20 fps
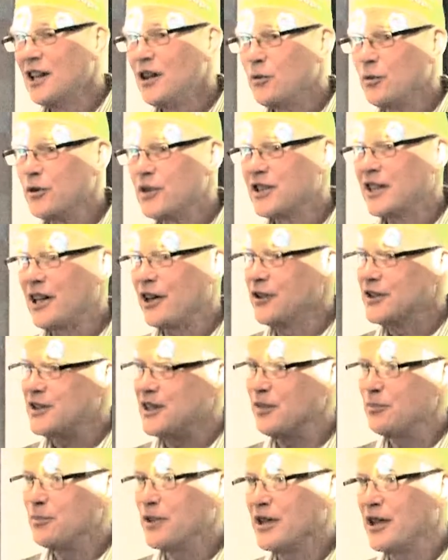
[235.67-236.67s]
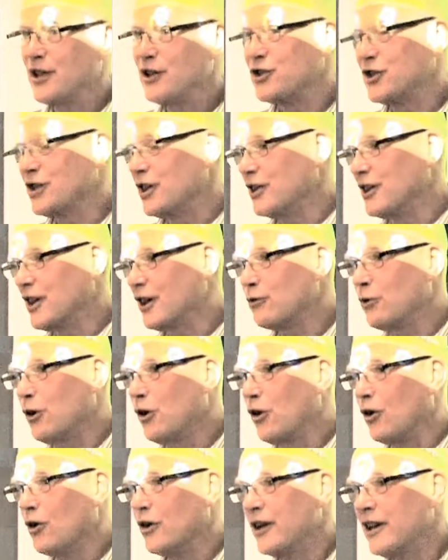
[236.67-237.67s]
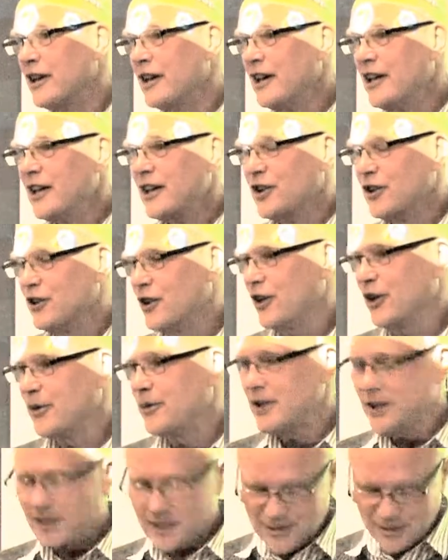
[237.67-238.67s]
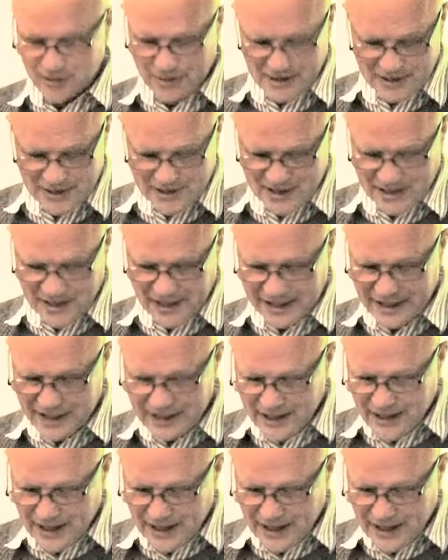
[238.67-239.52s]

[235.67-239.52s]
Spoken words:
which carries the implication that they're wrong. That's a bit silly.